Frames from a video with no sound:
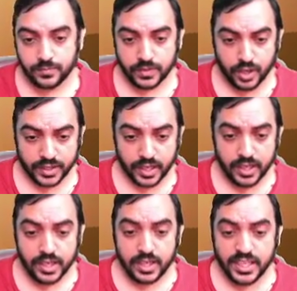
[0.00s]
Okay,
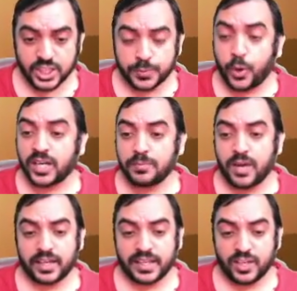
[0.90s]
in spot
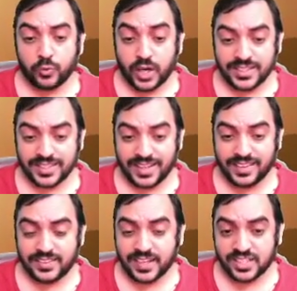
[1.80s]
market, what is the
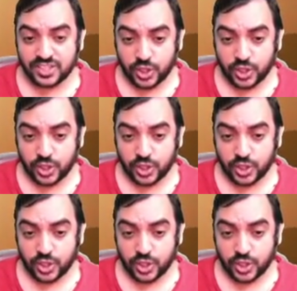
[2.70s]
transactions